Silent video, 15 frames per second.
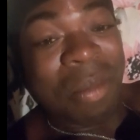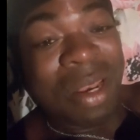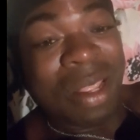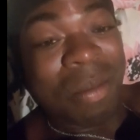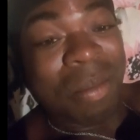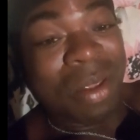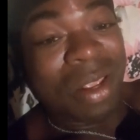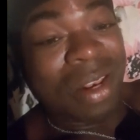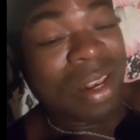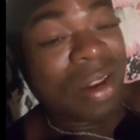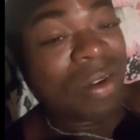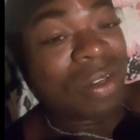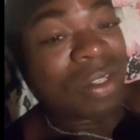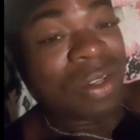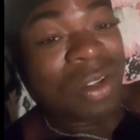Minute Maid,
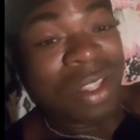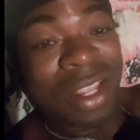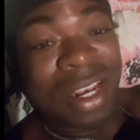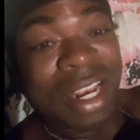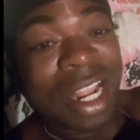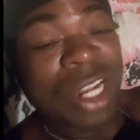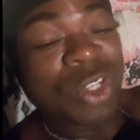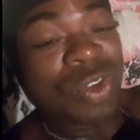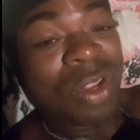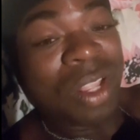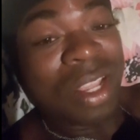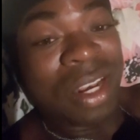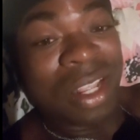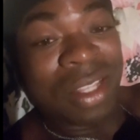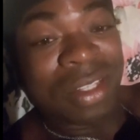there is nothing natural
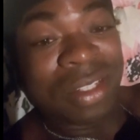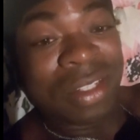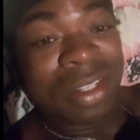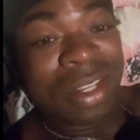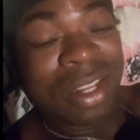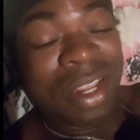in it.